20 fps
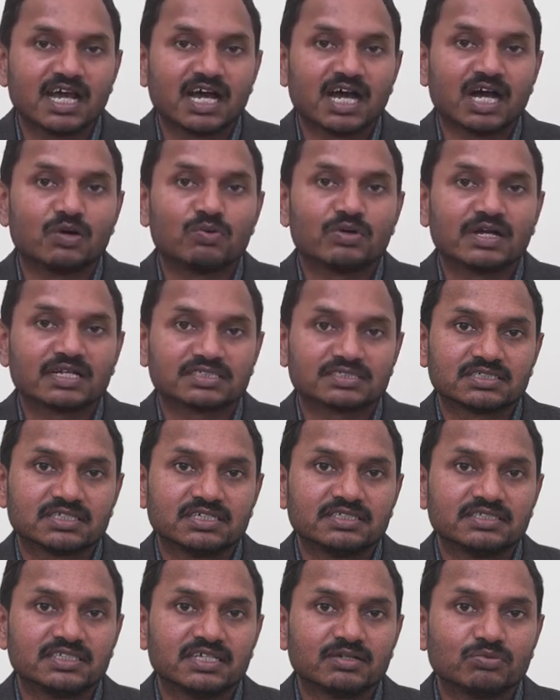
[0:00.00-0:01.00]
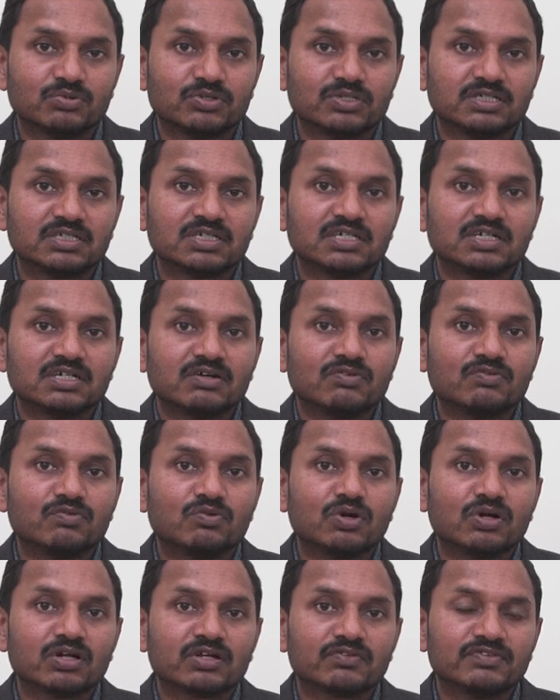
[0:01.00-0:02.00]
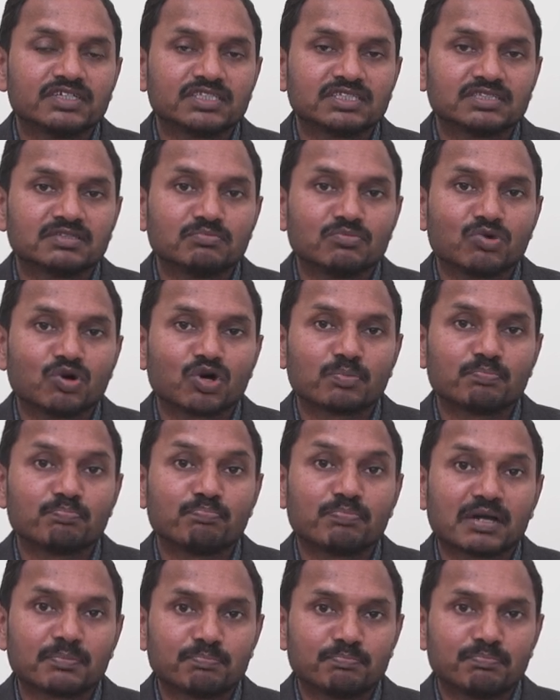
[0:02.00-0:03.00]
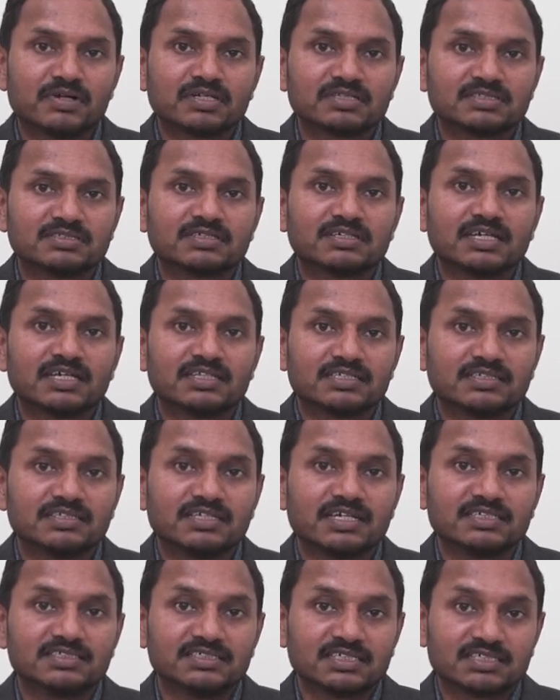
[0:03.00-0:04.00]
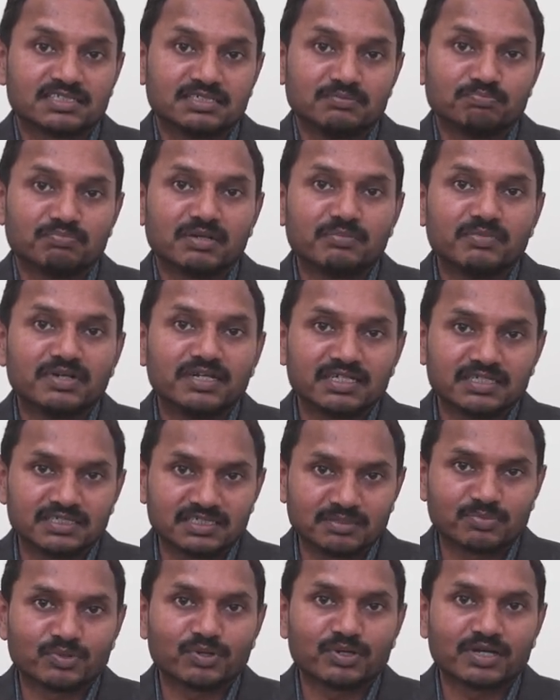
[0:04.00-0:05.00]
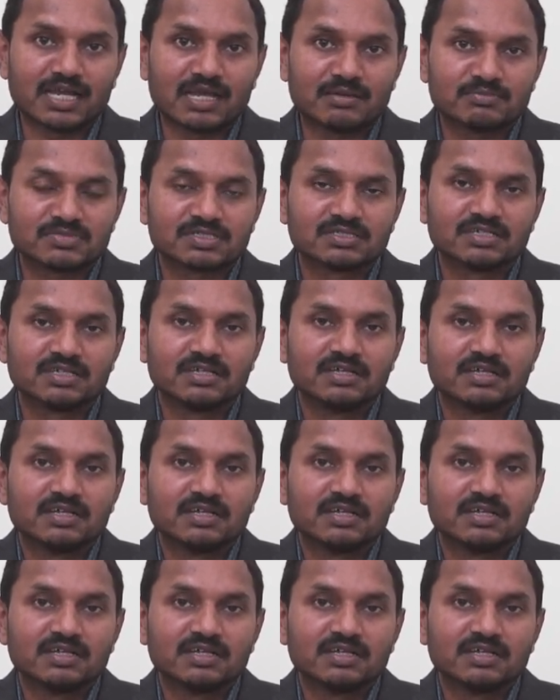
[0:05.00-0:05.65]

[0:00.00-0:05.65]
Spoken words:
how actually they would work with more purpose rather than just implementing the programs.